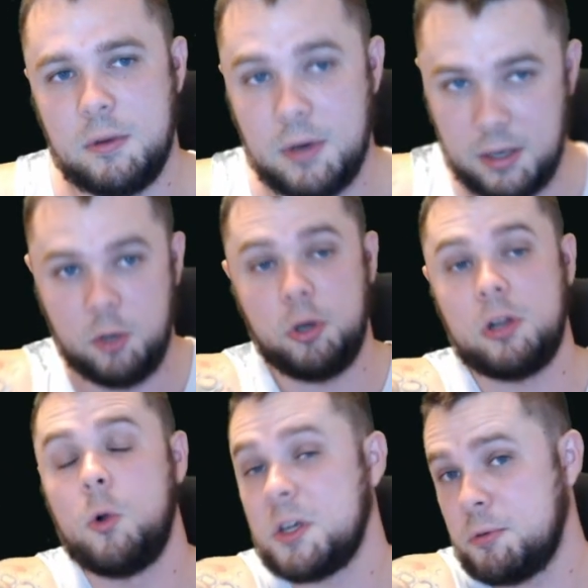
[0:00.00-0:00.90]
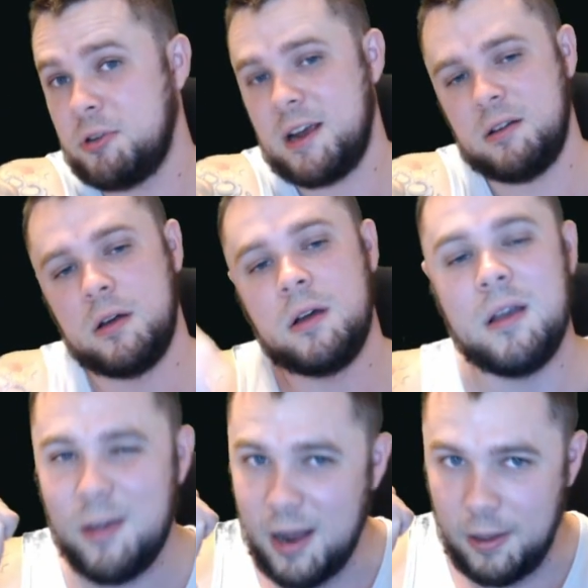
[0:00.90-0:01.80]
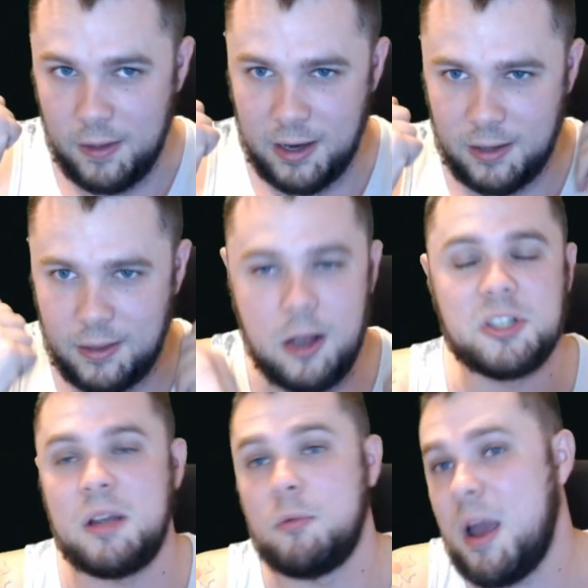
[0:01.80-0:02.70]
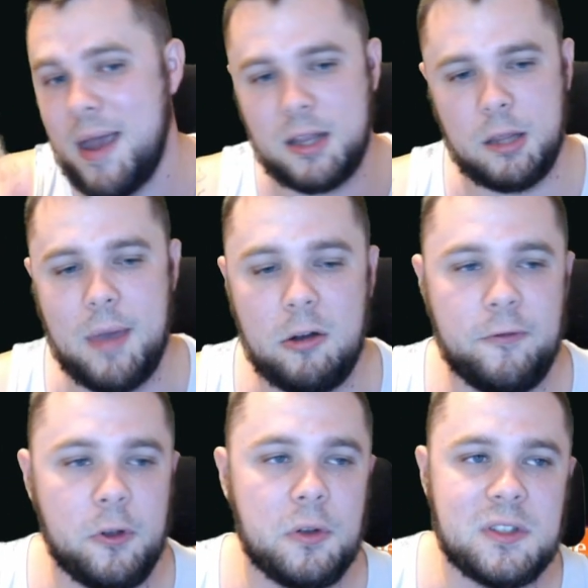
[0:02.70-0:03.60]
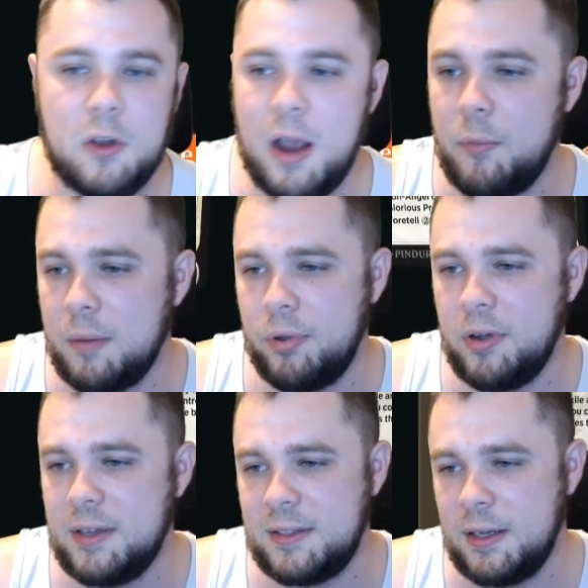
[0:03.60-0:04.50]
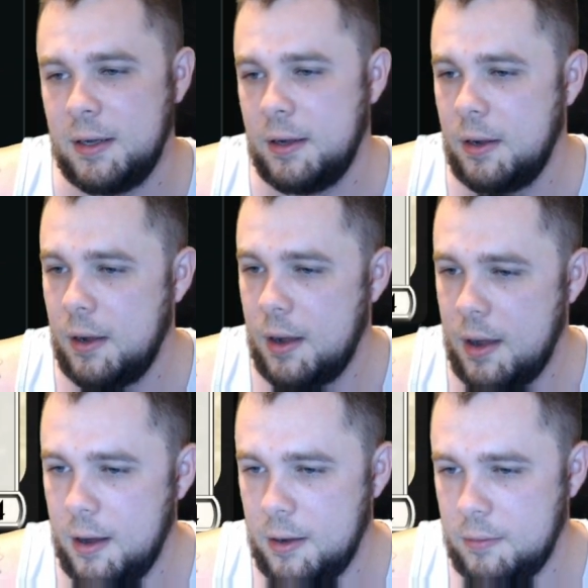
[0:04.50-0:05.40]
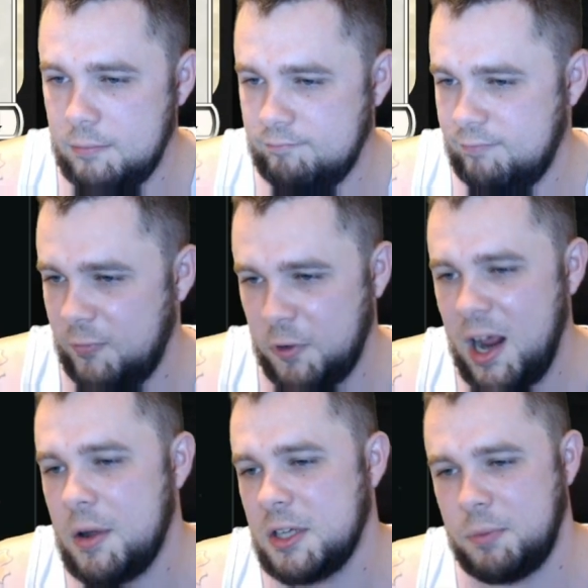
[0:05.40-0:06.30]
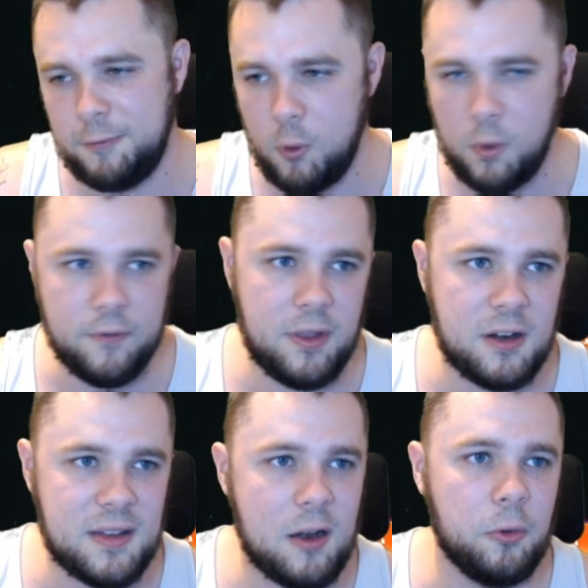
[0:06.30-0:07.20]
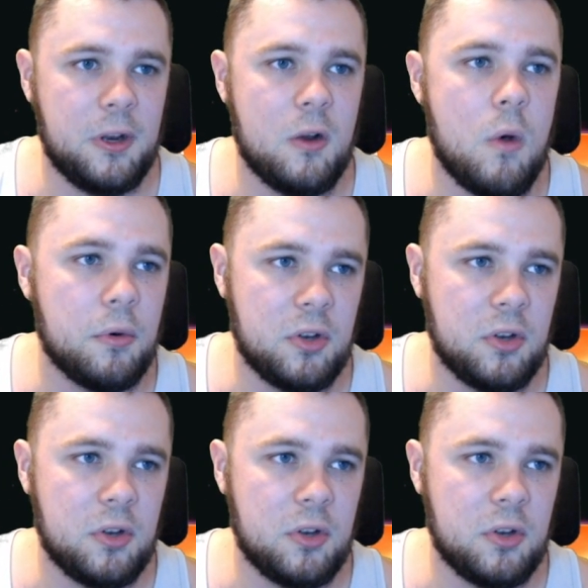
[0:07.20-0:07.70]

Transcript: It would kill your Glorious Protector, and then they always come right back to the battlefield. So I'm going to put, for now, I'll just put 4 of them there, because I don't really know what